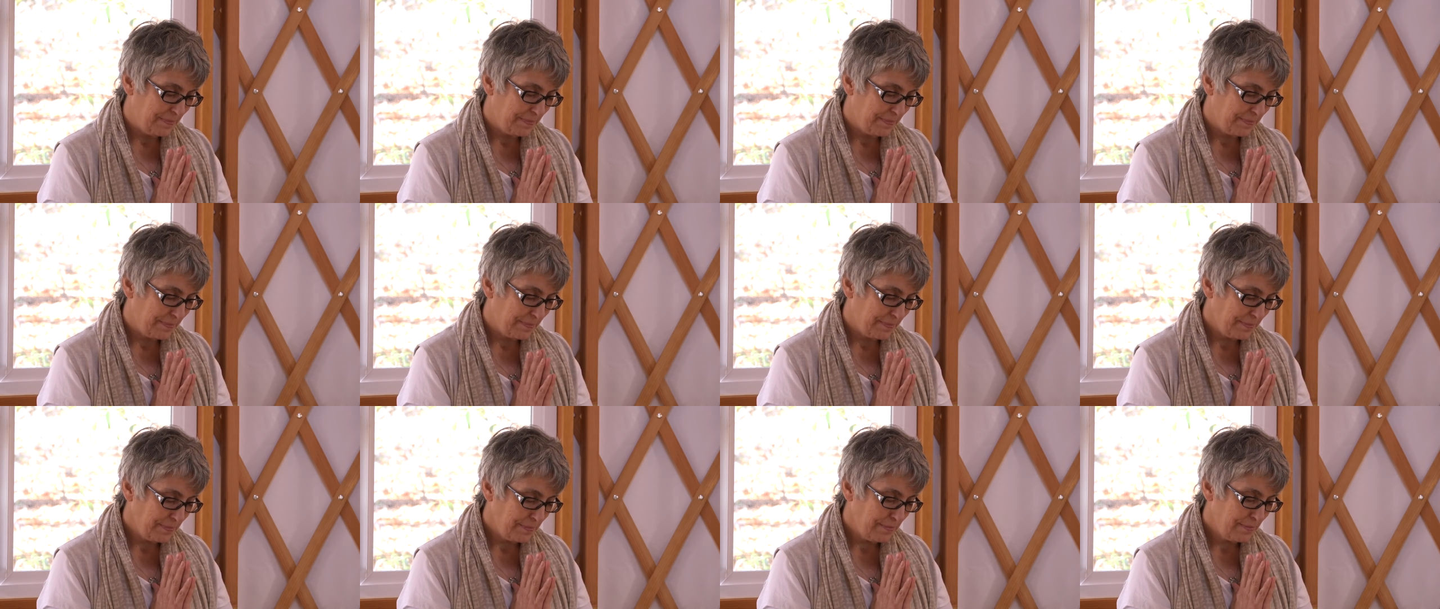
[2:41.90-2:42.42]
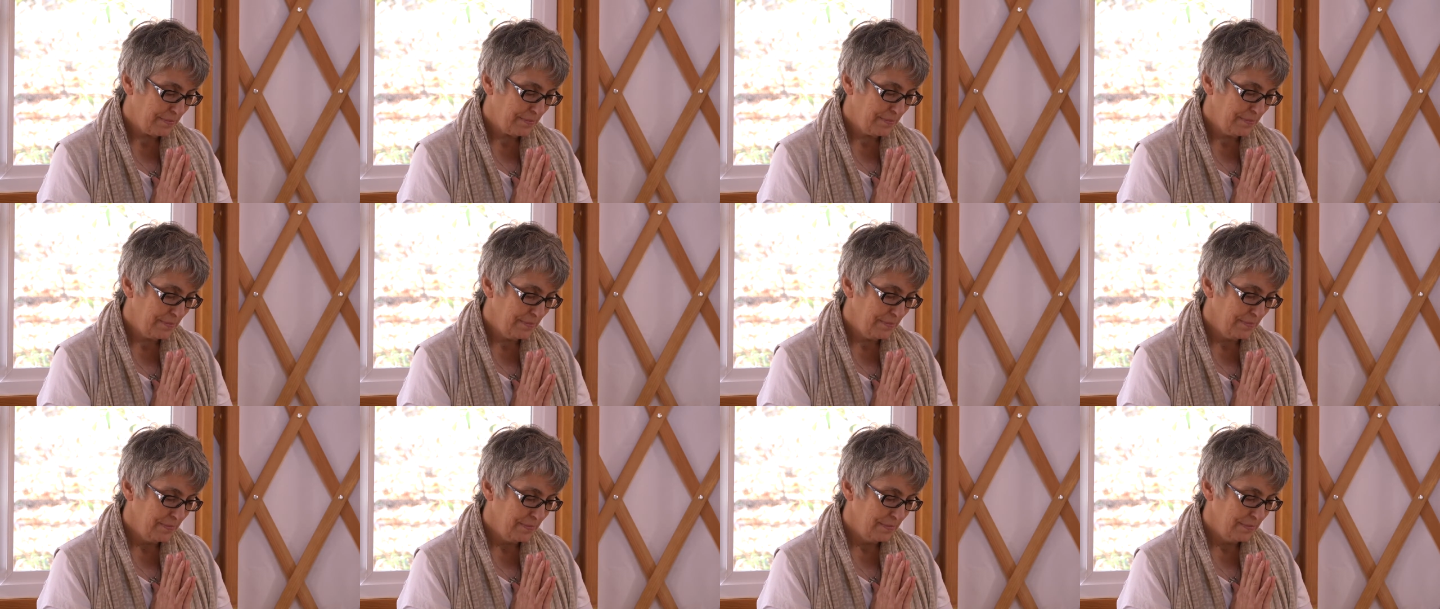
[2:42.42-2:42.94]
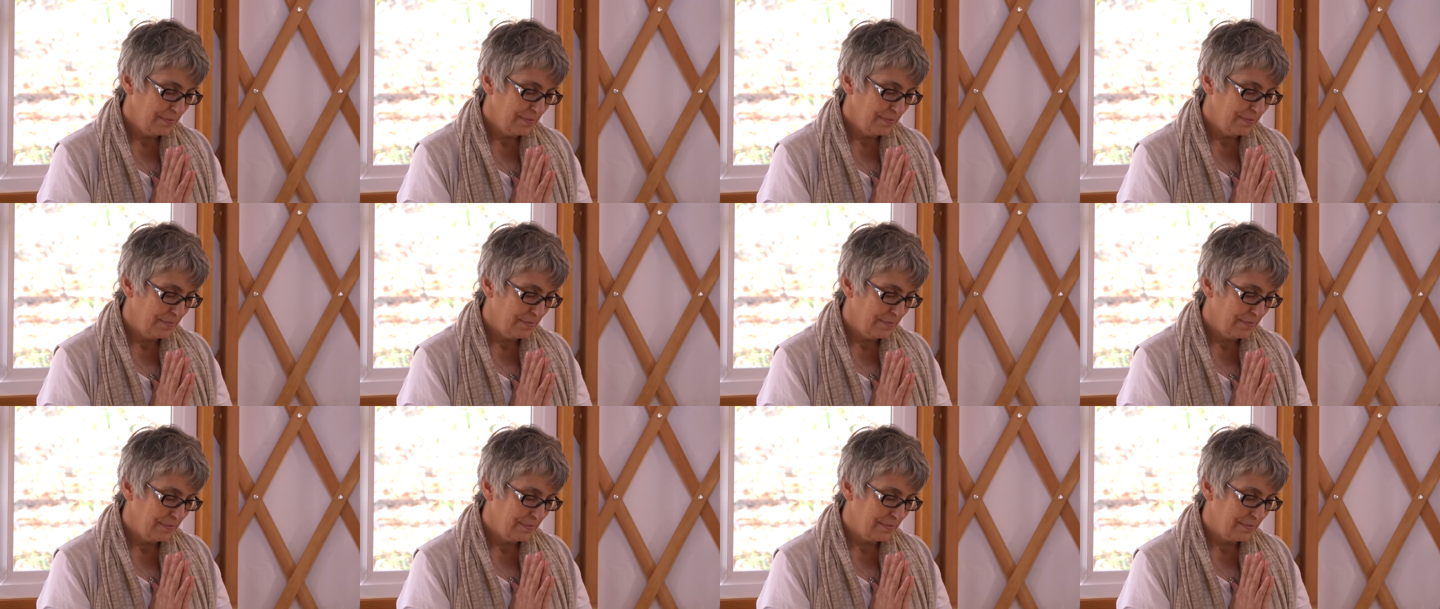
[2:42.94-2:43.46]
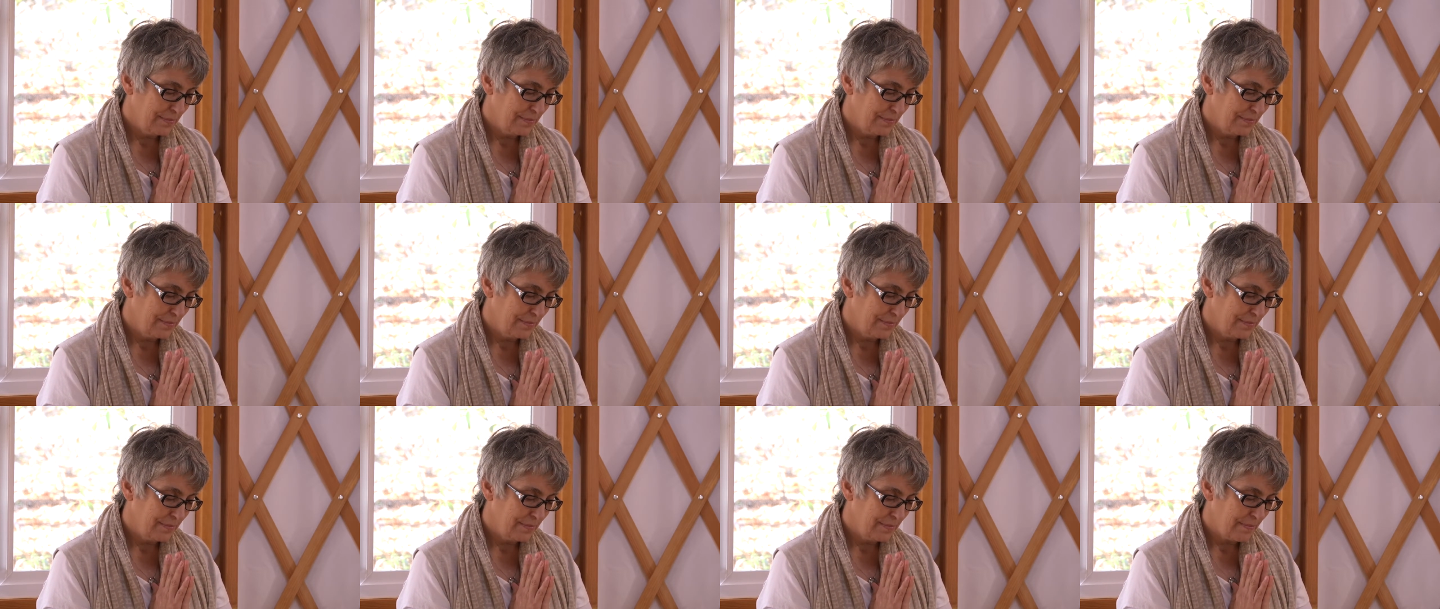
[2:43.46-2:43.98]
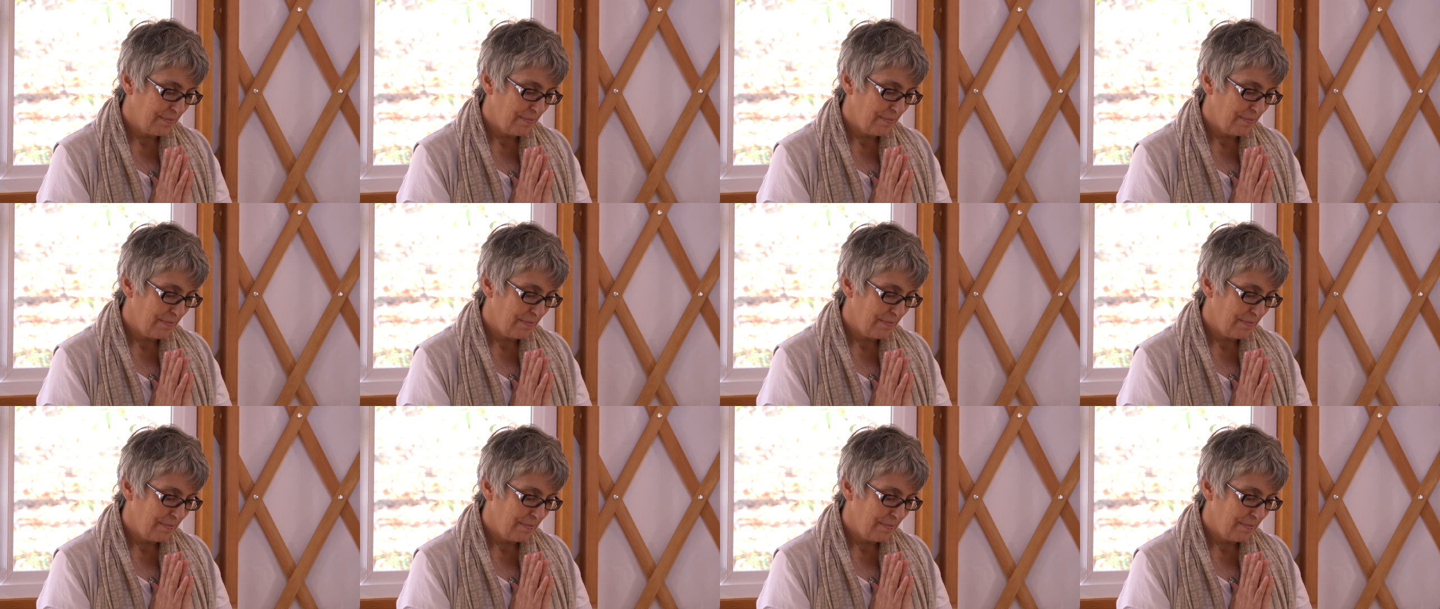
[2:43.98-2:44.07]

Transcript: Nobody speaks.